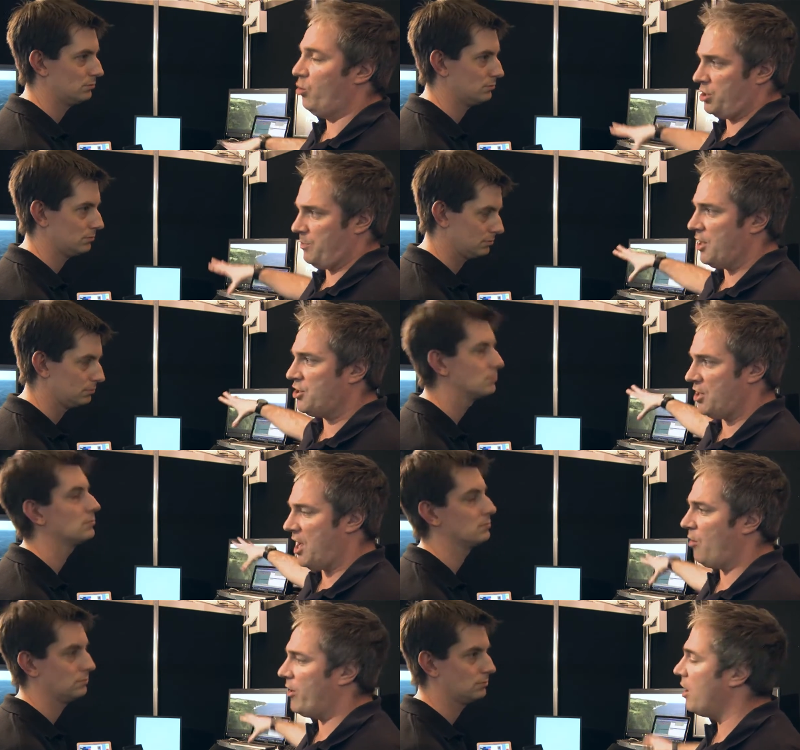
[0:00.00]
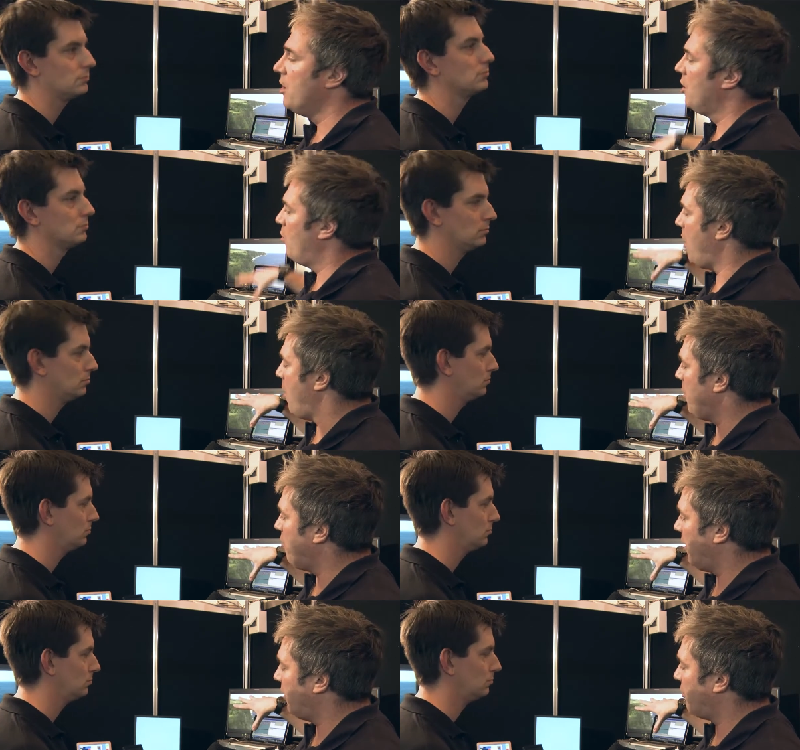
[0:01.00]
Speaker 1: automation area where we're
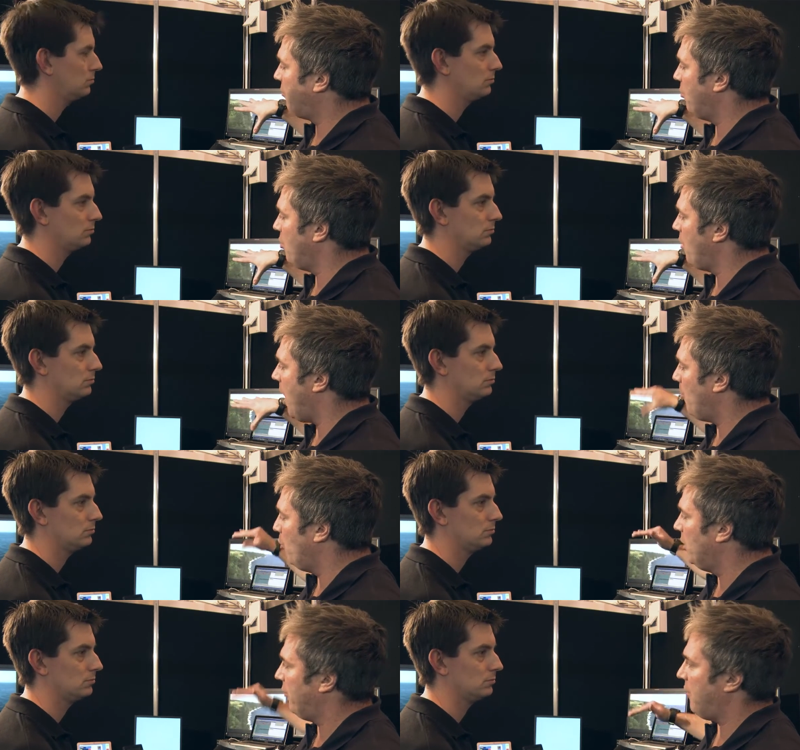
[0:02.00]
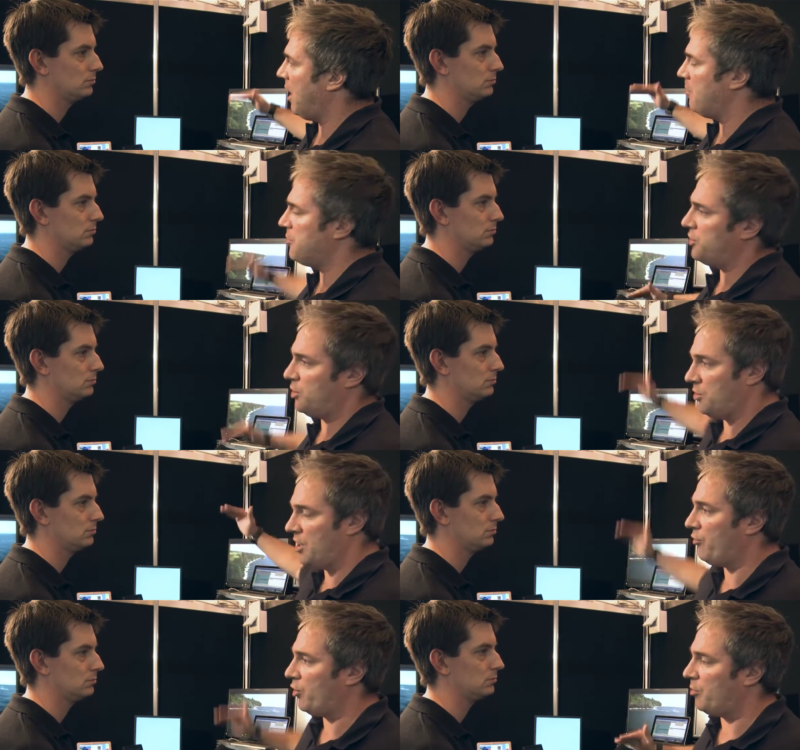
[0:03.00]
running through um, all the different elements that you
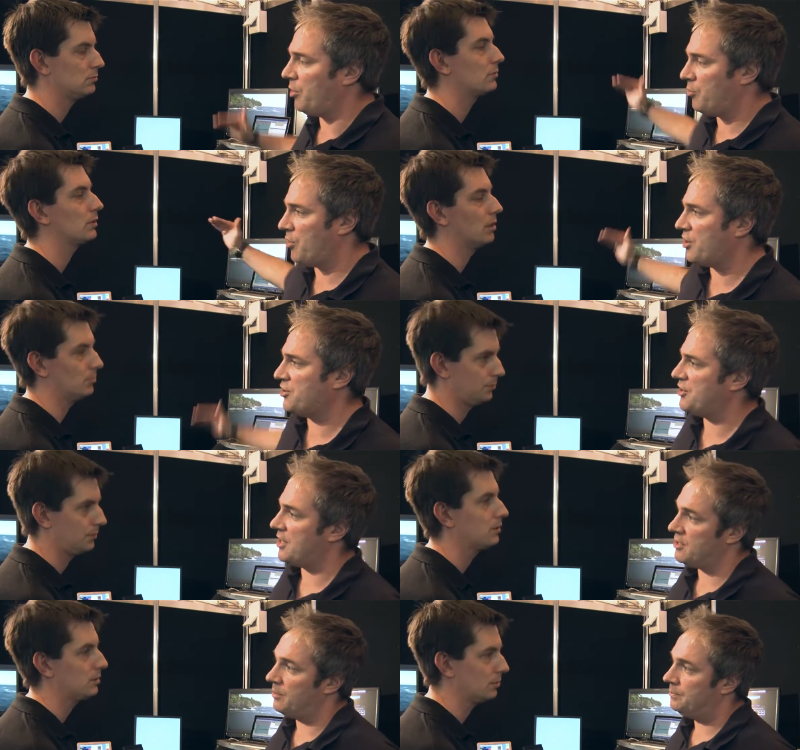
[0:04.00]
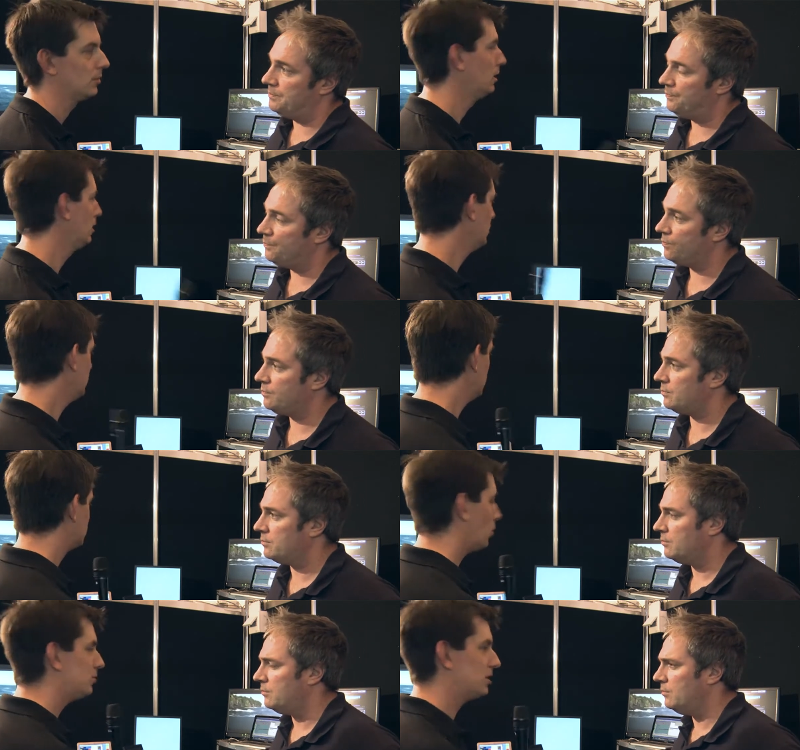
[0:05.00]
need for a complete production setup.
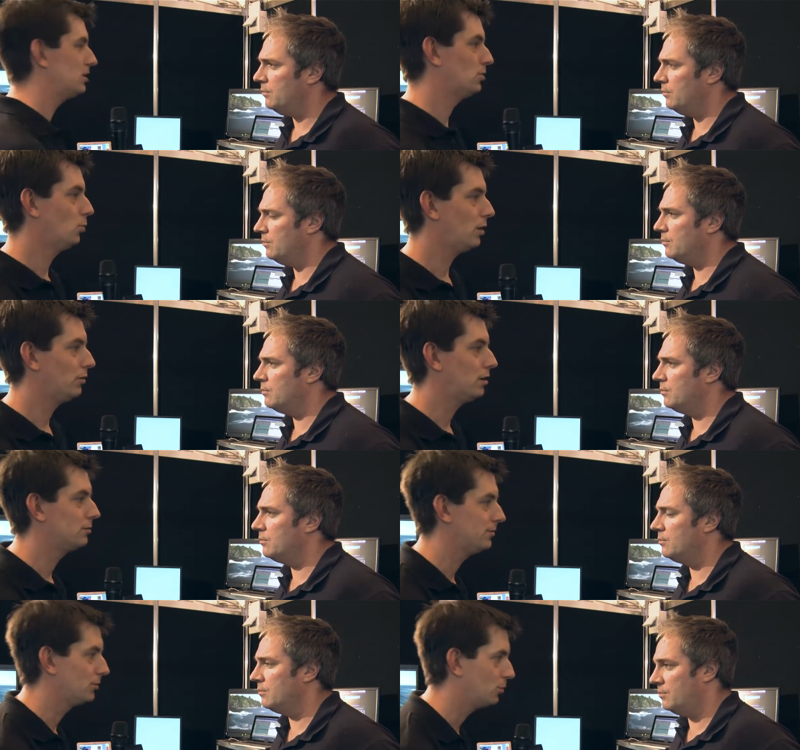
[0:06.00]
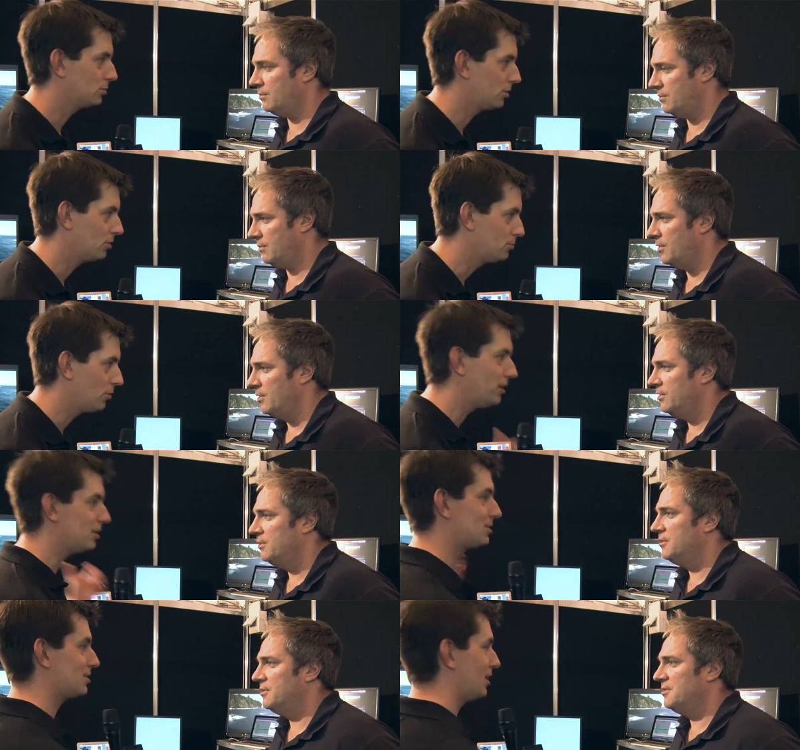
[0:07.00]
Speaker 2: So obviously you're well known for your Autocue
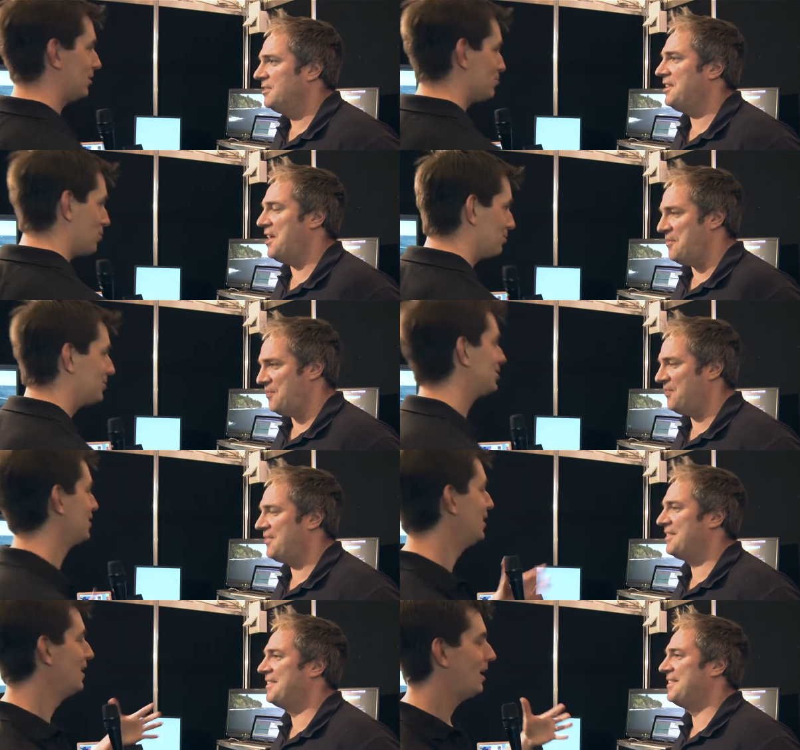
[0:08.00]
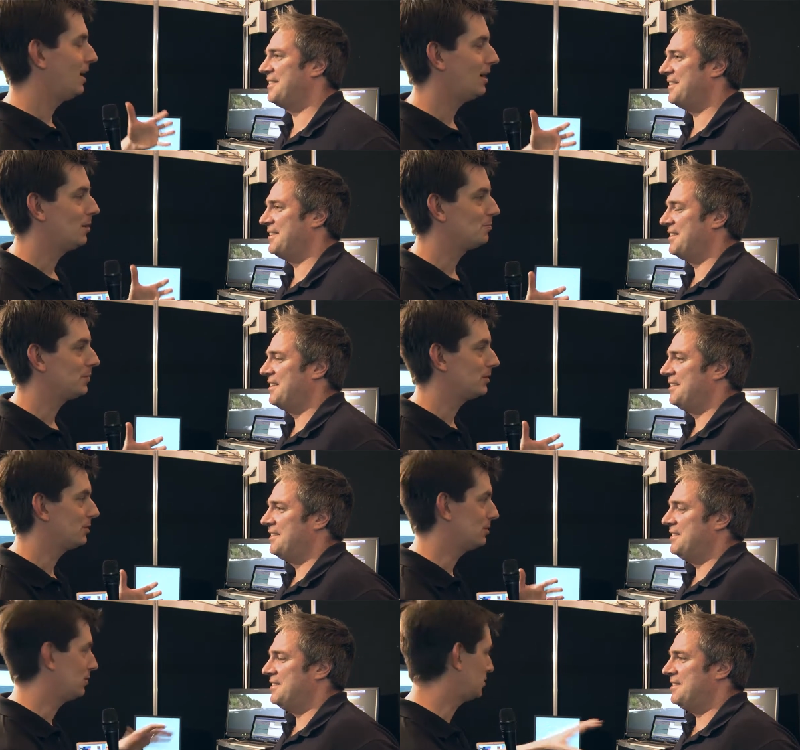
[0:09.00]
products and your prompters. Um,
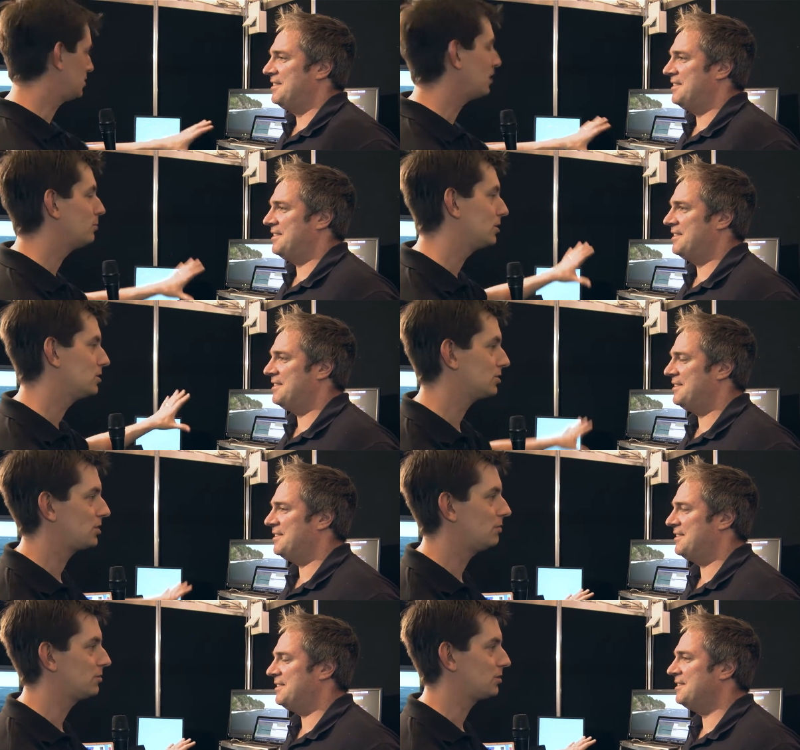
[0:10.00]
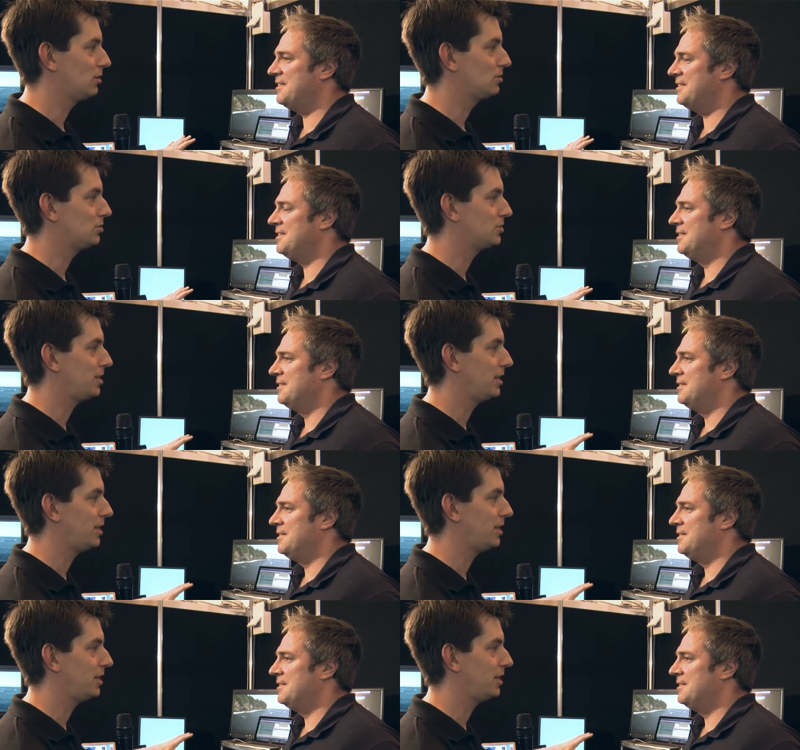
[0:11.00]
you, as I say, you mentioned the service solutions